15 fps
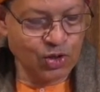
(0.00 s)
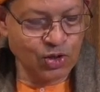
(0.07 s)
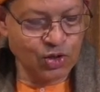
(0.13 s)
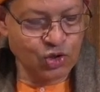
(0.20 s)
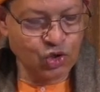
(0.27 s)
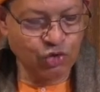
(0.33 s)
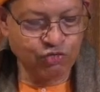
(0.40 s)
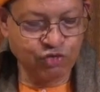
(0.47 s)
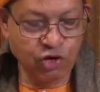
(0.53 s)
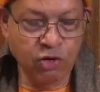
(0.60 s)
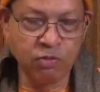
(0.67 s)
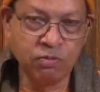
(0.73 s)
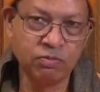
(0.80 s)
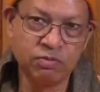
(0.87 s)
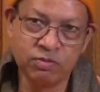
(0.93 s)
So
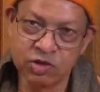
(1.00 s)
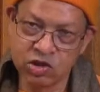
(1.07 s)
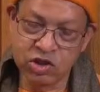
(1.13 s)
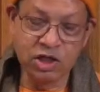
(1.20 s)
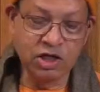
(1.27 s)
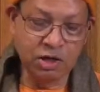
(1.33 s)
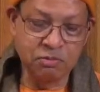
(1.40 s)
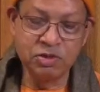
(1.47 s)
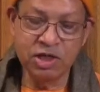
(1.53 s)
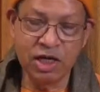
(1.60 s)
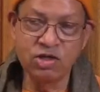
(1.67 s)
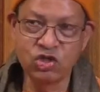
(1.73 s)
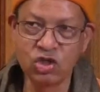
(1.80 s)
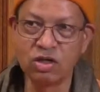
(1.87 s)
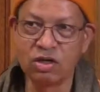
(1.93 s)
from
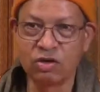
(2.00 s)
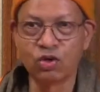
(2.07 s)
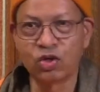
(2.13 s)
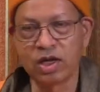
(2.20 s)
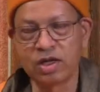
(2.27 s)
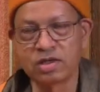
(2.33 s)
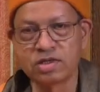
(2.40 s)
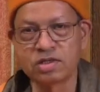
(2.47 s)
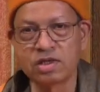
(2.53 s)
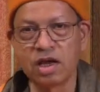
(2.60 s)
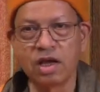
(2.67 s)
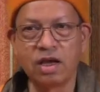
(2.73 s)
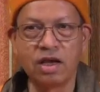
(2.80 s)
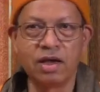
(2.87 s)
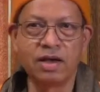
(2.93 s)
circumstantial, you can
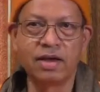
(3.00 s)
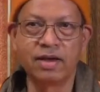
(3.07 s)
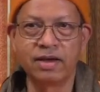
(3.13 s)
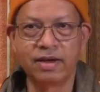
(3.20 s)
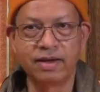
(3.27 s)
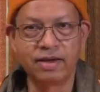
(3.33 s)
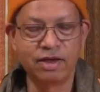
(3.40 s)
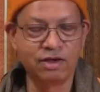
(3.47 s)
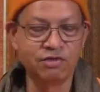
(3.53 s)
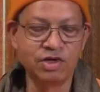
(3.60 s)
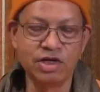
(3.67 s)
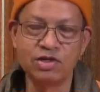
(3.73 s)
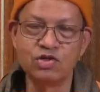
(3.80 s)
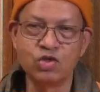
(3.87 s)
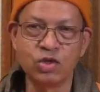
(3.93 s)
say,
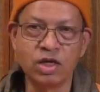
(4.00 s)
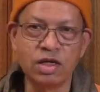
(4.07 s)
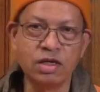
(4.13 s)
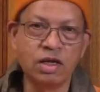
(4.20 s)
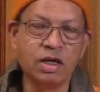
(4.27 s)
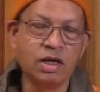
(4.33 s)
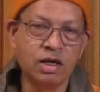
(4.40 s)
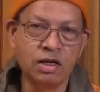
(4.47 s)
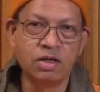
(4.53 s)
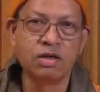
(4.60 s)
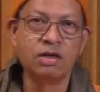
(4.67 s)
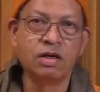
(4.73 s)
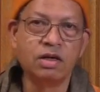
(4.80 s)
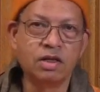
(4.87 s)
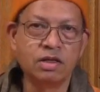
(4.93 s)
evidence, you can
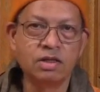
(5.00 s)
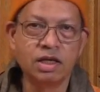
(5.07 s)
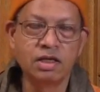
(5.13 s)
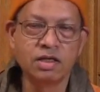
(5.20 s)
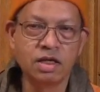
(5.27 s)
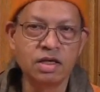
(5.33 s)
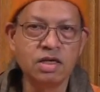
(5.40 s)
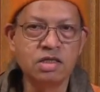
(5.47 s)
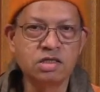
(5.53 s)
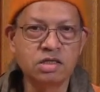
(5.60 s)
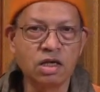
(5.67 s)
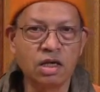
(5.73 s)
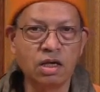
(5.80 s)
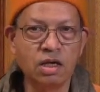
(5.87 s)
know that his